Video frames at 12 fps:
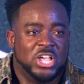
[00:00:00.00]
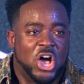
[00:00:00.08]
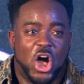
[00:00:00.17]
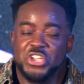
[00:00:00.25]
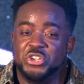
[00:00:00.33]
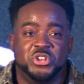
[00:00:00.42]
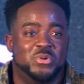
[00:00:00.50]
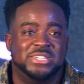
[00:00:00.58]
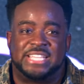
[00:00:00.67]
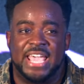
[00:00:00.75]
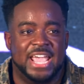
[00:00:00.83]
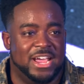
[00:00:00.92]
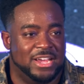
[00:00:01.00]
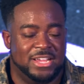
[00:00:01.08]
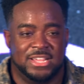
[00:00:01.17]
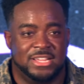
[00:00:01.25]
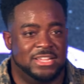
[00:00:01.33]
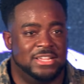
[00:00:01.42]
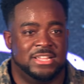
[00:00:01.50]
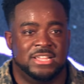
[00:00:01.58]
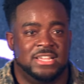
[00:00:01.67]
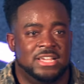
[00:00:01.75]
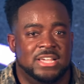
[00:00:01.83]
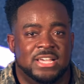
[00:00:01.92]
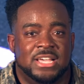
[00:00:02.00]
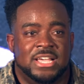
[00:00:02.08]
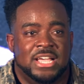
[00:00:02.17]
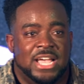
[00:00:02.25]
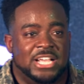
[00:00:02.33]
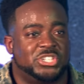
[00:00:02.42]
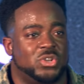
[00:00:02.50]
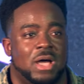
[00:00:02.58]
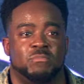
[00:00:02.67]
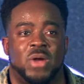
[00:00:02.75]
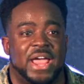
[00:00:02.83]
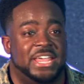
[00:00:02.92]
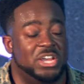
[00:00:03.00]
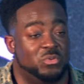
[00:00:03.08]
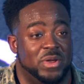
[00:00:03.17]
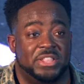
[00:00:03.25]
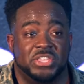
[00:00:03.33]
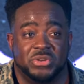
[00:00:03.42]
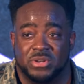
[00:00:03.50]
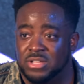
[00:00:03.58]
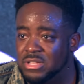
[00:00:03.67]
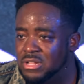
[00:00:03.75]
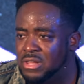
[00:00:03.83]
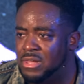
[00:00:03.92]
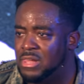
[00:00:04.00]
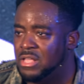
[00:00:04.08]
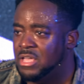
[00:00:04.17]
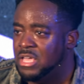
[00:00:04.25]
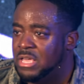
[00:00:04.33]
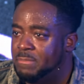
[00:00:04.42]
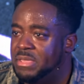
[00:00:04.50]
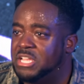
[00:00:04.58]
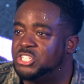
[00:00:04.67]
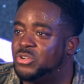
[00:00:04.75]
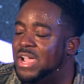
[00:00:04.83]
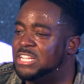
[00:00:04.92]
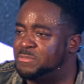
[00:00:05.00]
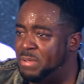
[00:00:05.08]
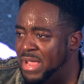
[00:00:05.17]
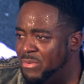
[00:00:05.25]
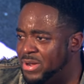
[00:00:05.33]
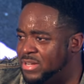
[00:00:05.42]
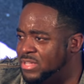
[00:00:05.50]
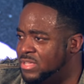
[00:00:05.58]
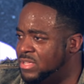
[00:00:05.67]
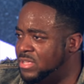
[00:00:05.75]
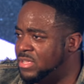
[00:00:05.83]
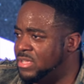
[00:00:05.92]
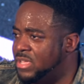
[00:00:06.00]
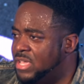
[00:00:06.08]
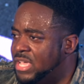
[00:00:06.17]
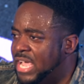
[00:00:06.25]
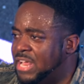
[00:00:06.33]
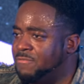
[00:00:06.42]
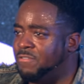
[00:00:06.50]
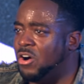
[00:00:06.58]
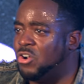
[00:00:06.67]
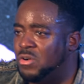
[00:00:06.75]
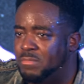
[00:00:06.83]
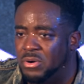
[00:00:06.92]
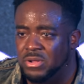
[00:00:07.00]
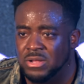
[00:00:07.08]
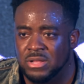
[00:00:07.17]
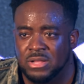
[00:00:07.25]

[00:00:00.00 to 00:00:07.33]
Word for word: All you do is hear. And so I'm right here with you, being transparent and vulnerable.